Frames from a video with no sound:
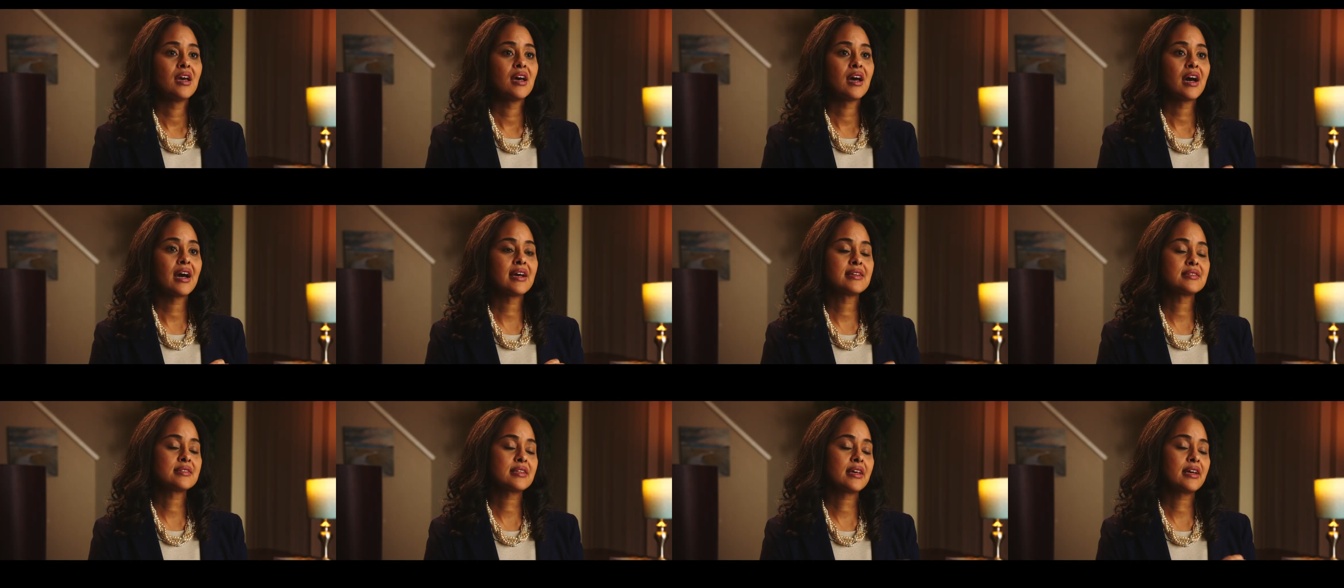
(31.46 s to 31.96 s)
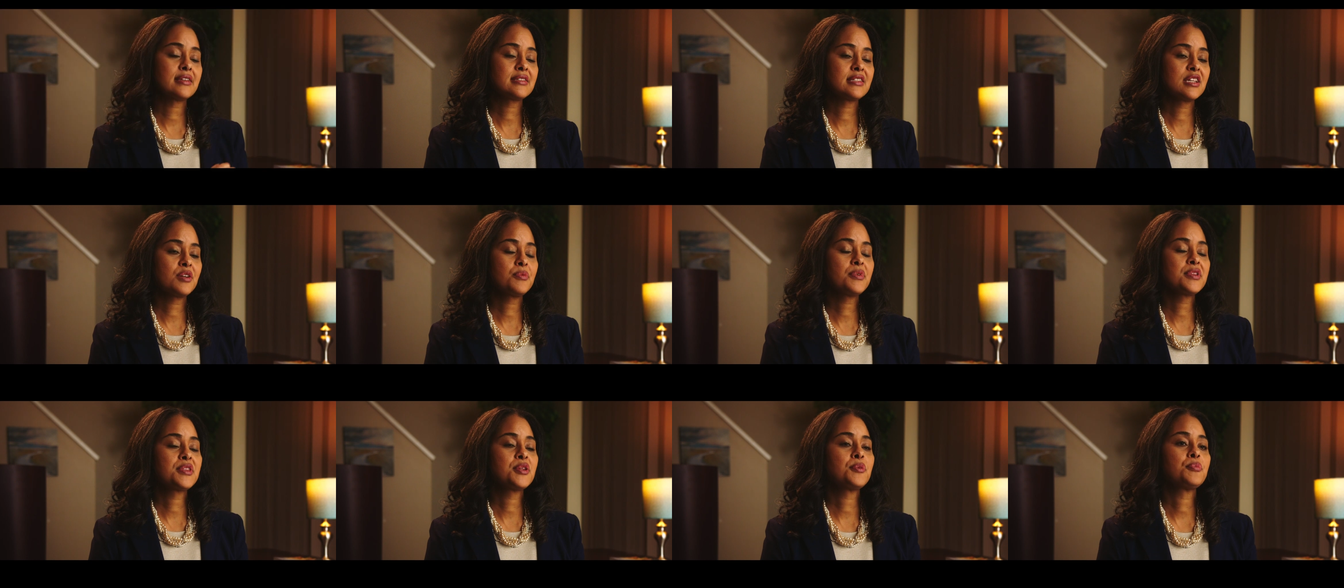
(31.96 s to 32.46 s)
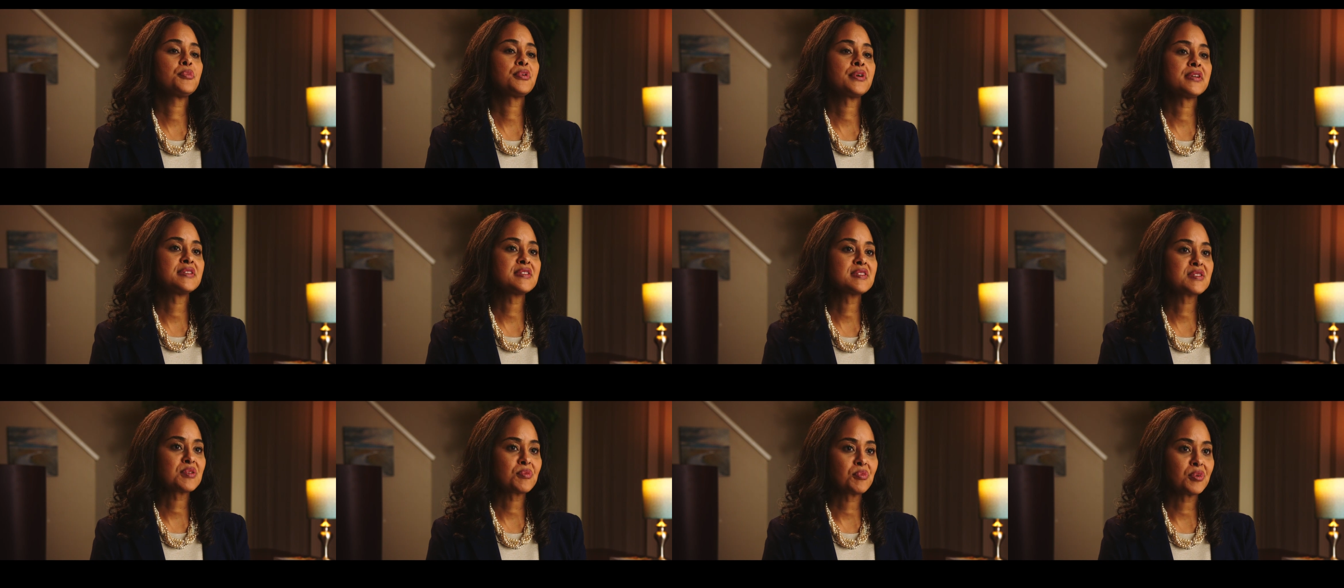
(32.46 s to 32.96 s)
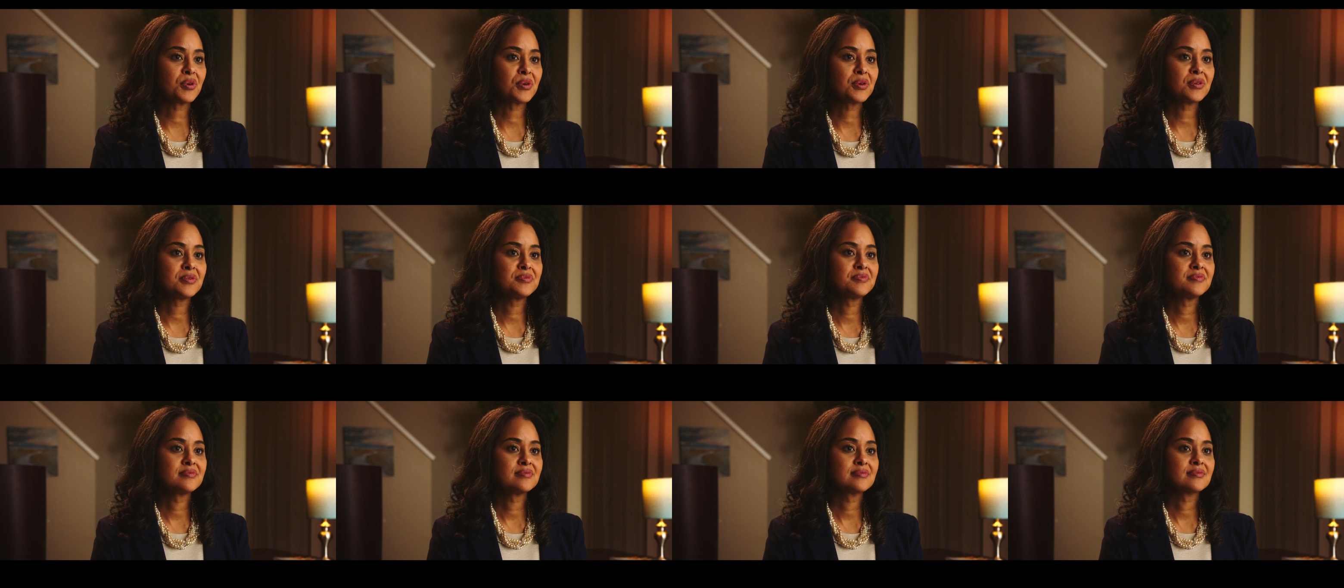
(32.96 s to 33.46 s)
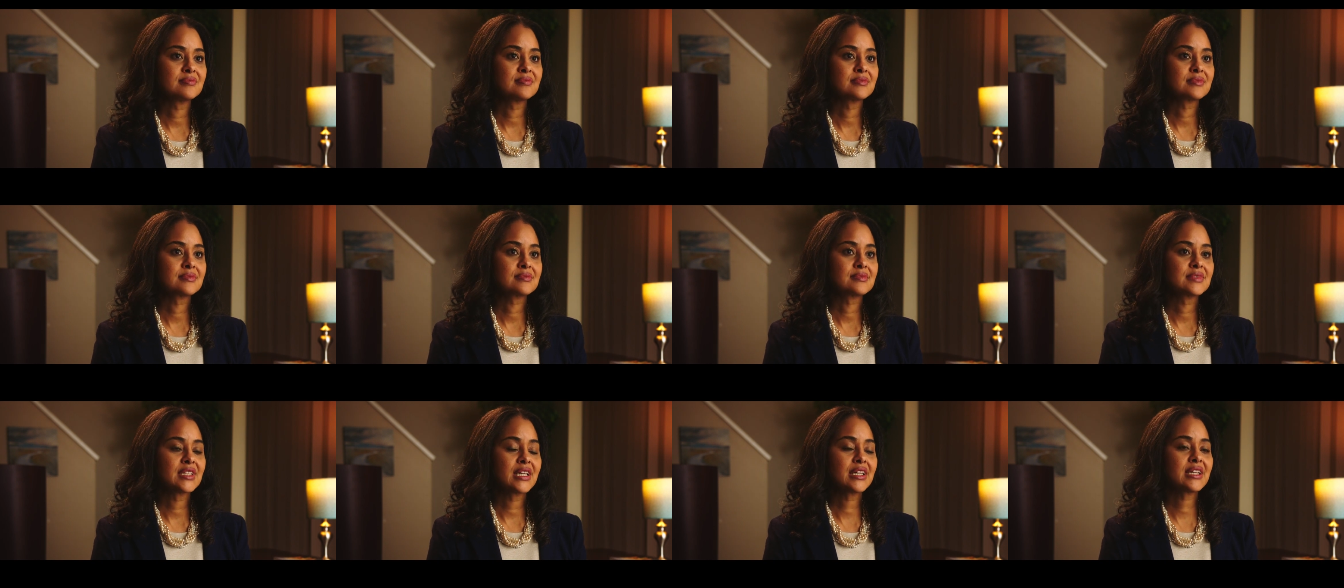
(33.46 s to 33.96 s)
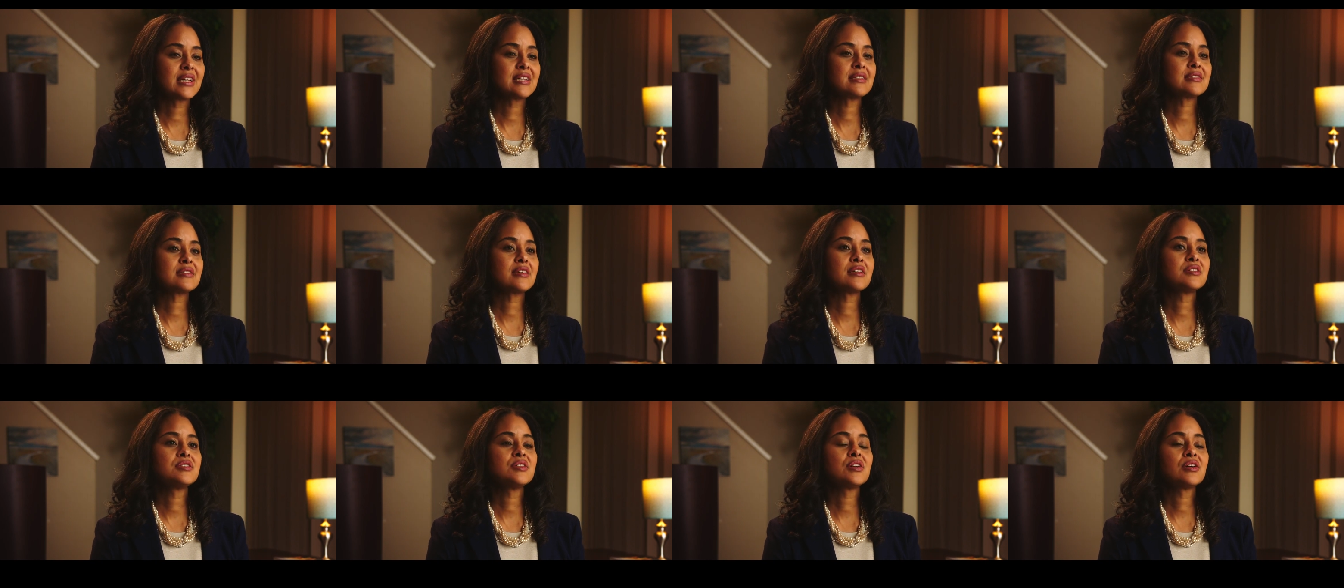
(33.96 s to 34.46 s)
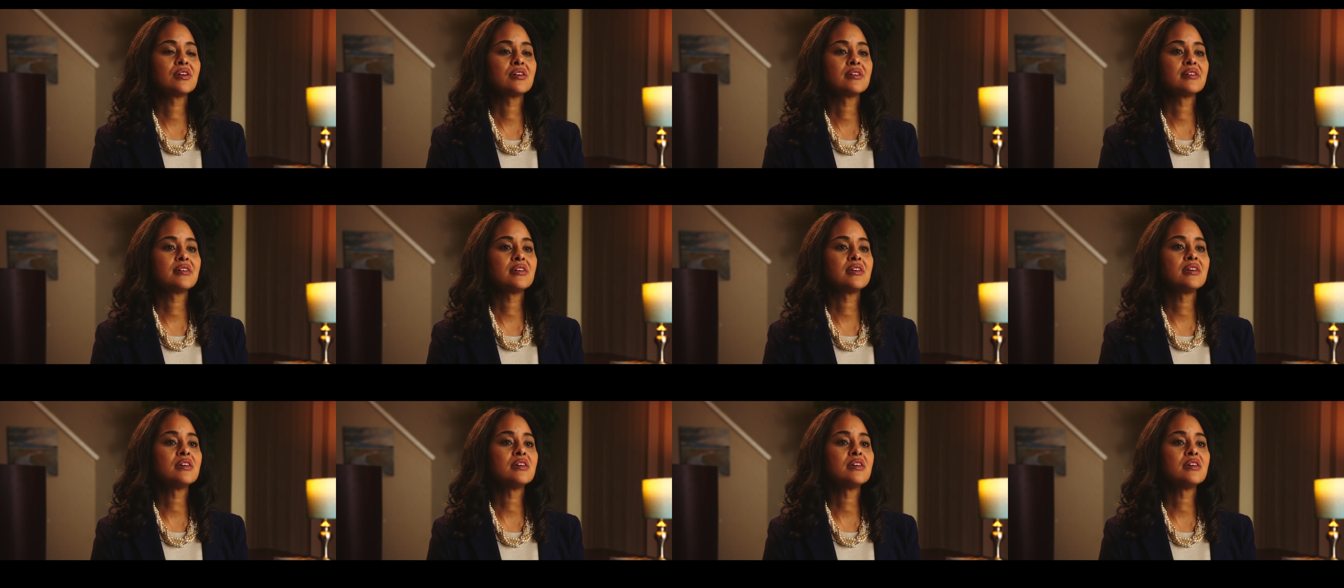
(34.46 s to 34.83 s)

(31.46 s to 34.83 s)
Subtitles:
I sat down with the principal and I said to her,